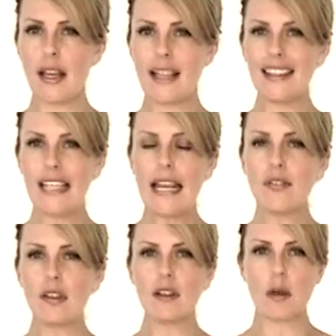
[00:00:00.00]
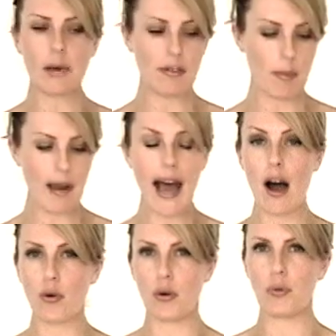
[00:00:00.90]
it leaves a little bit of a
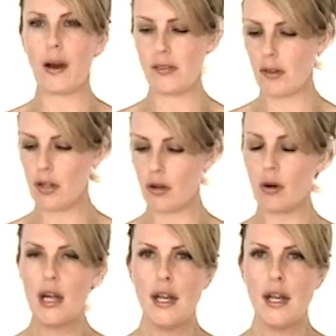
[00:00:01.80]
powder residue.